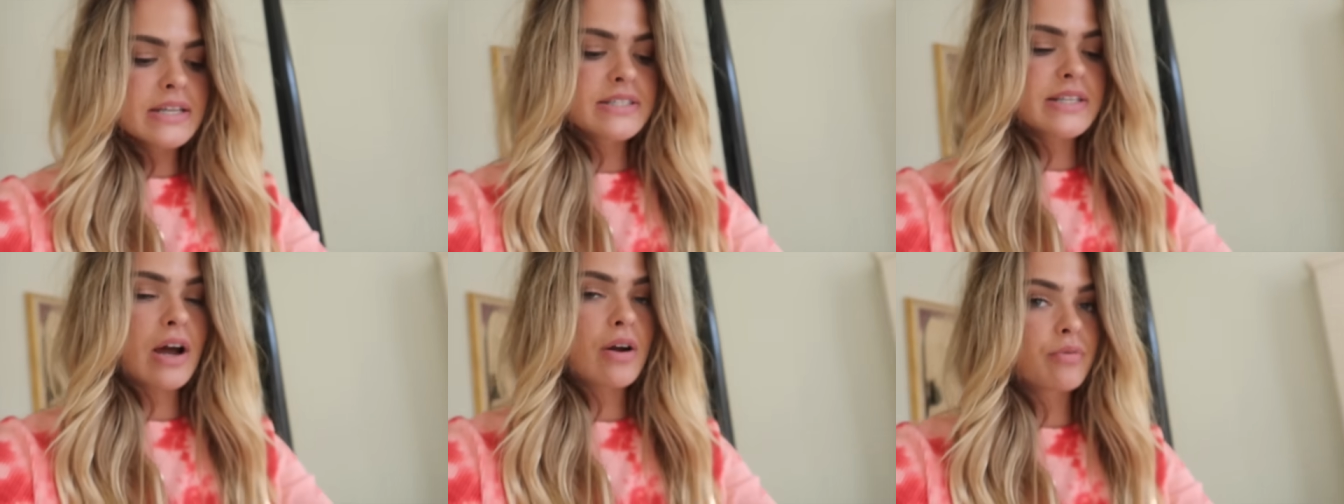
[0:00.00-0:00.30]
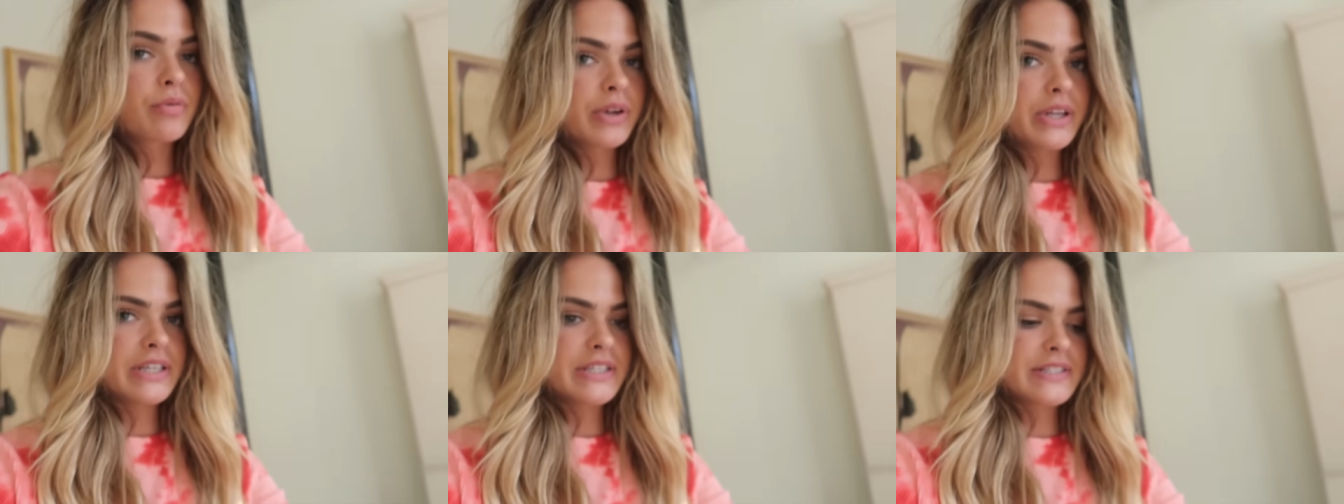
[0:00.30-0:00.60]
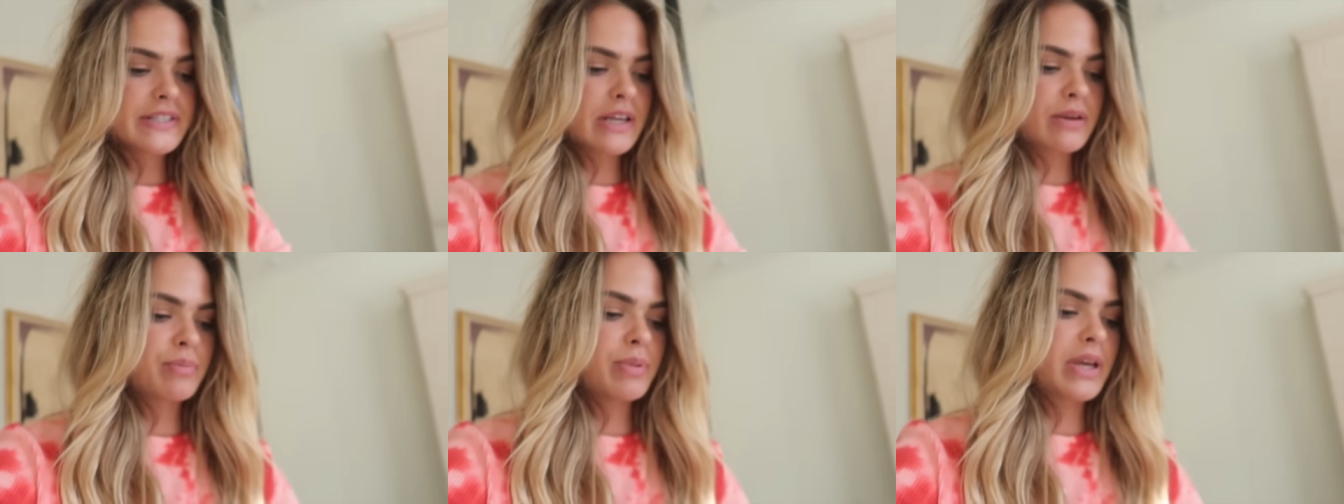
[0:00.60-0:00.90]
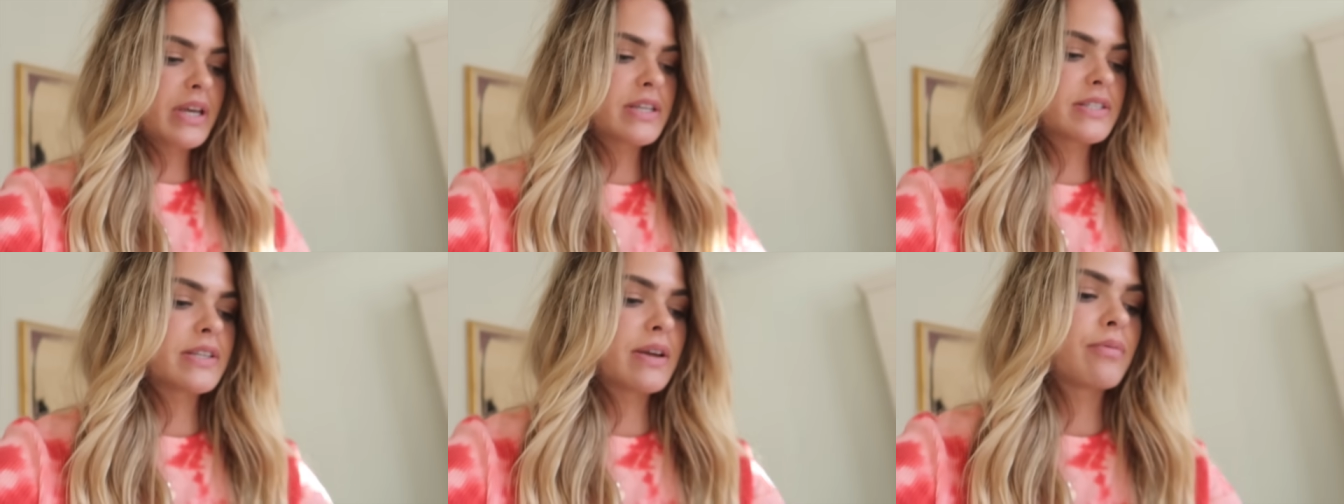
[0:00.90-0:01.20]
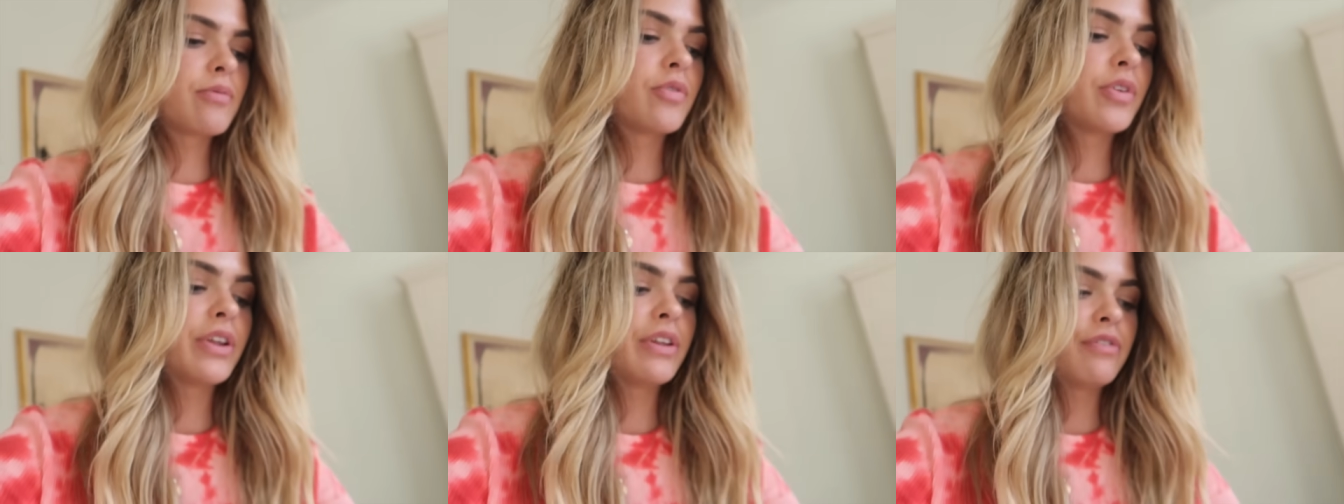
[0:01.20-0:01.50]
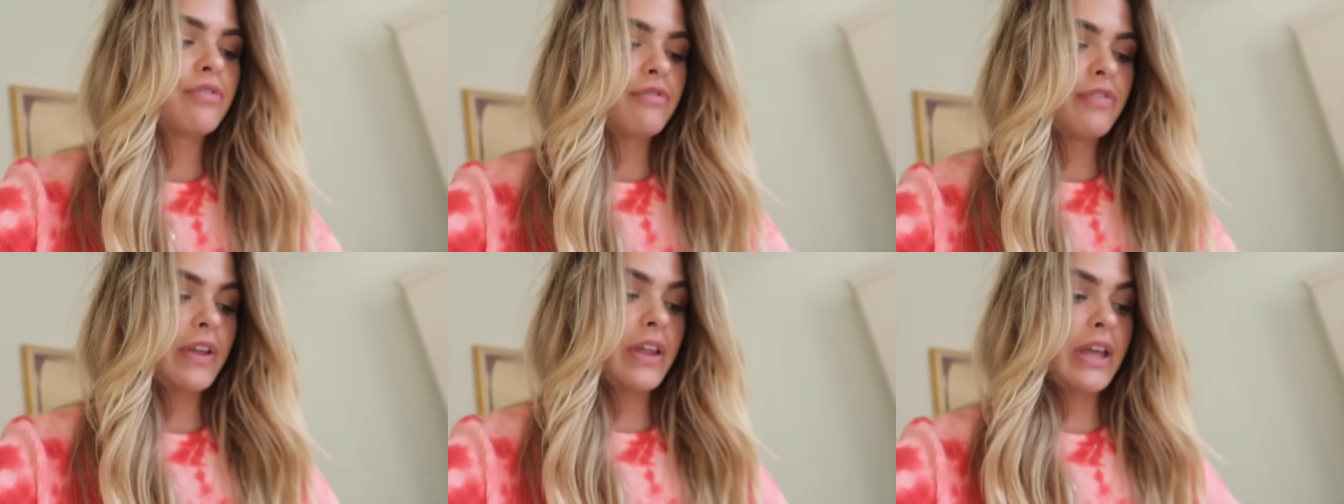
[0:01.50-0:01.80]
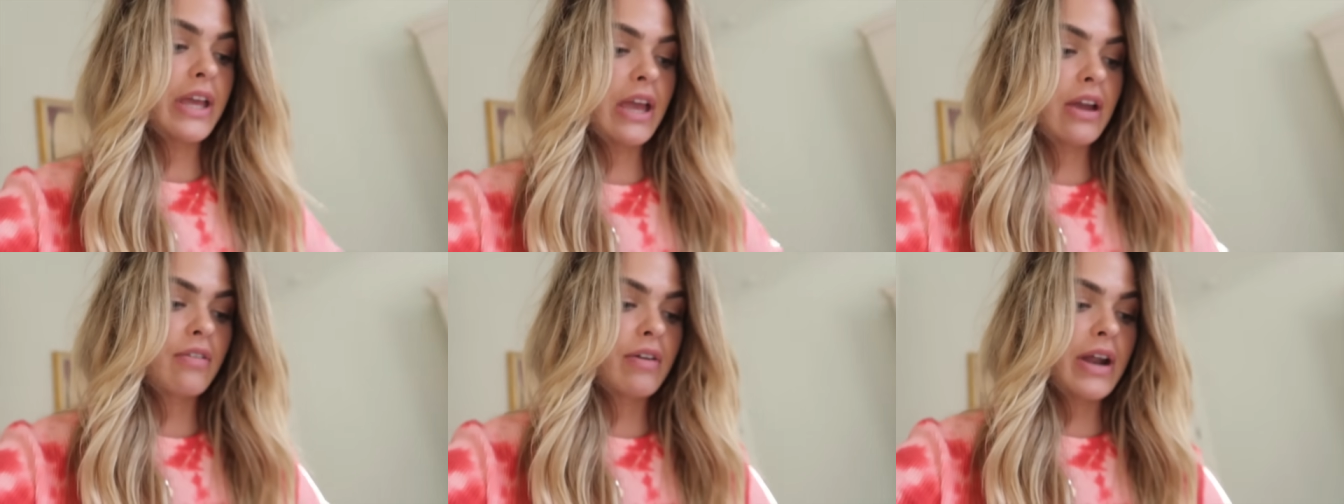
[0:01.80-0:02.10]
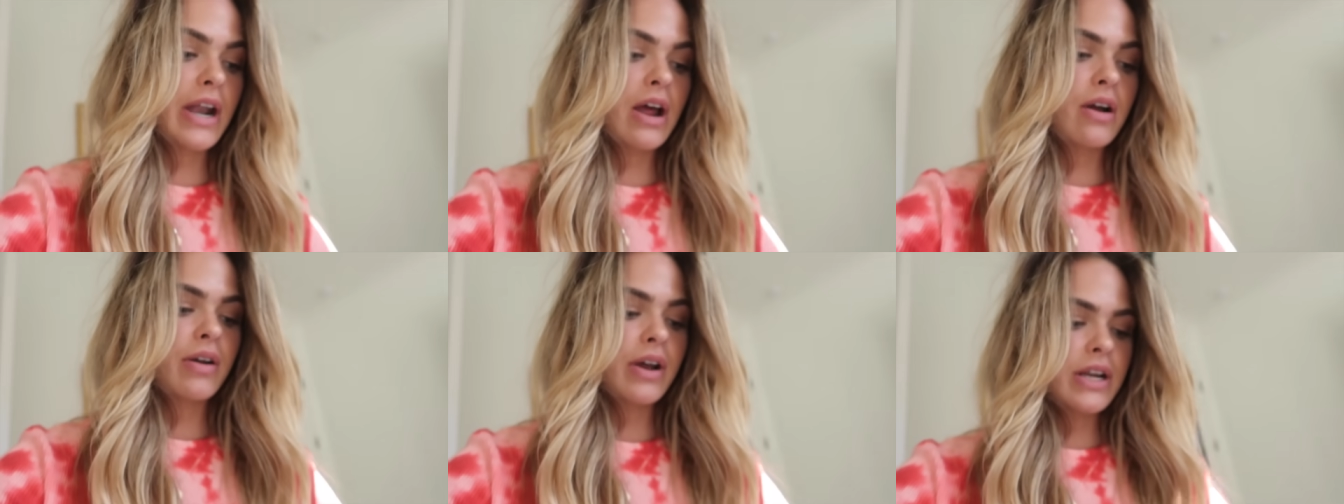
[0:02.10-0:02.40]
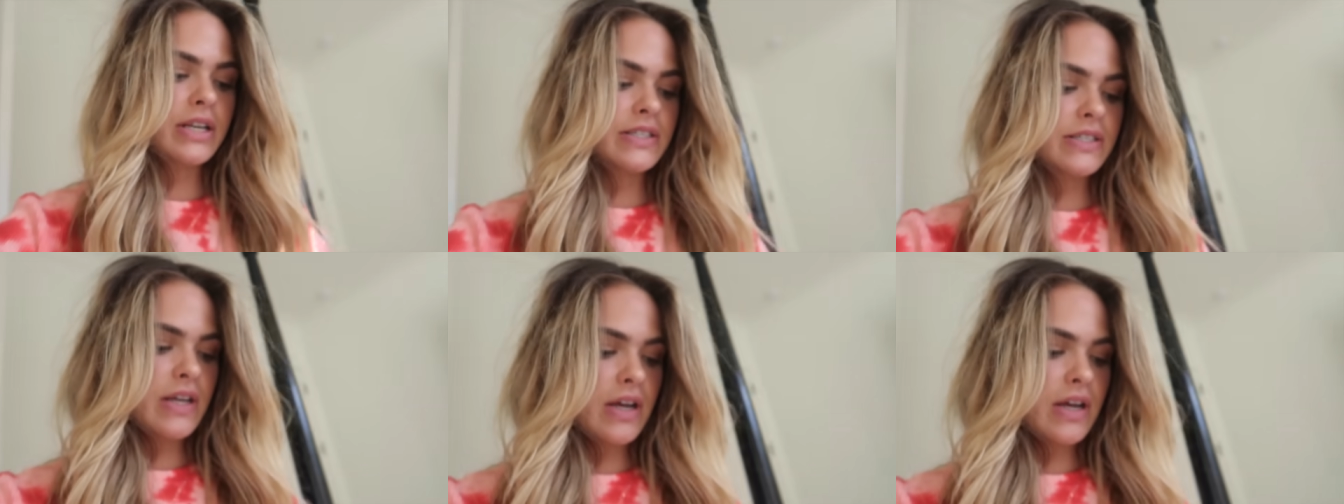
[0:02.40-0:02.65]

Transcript: I sound really sick because I'm really feeling it right now. It kind of